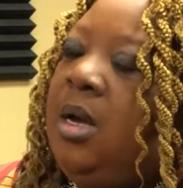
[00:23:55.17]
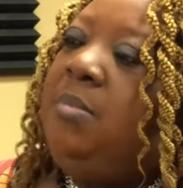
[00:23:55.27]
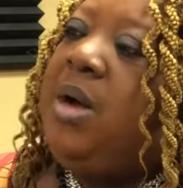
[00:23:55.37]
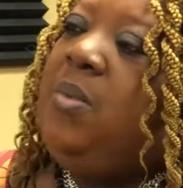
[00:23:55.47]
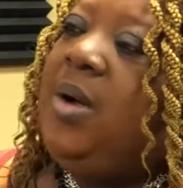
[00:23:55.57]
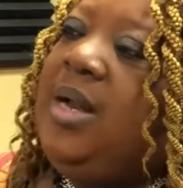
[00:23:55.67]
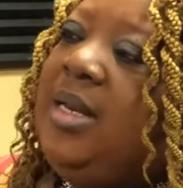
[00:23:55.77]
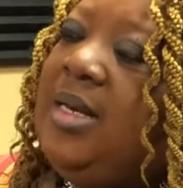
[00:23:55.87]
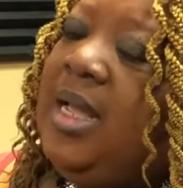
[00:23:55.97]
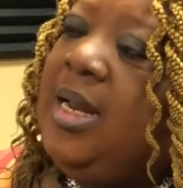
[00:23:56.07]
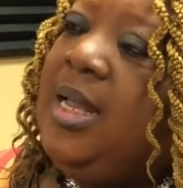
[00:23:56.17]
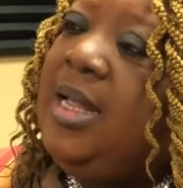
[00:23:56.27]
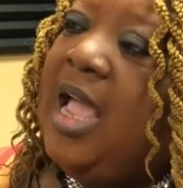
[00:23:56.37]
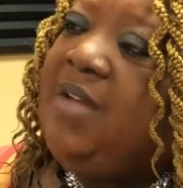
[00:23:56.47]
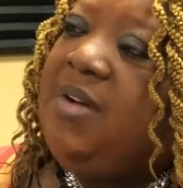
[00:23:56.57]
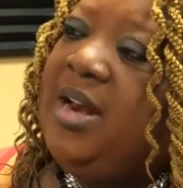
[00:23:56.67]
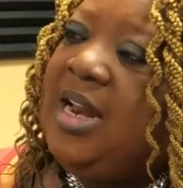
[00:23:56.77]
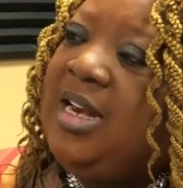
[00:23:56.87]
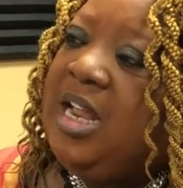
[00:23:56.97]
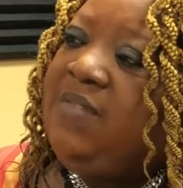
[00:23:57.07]
But what he did, he gave her
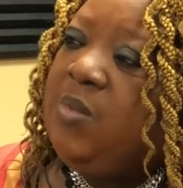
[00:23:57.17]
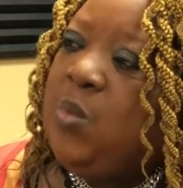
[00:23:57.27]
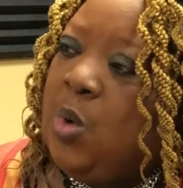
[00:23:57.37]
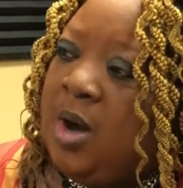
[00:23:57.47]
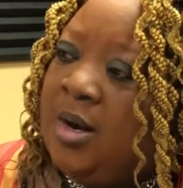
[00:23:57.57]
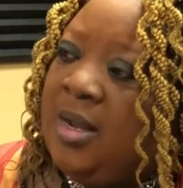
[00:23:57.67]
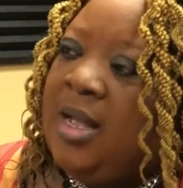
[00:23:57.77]
that living water.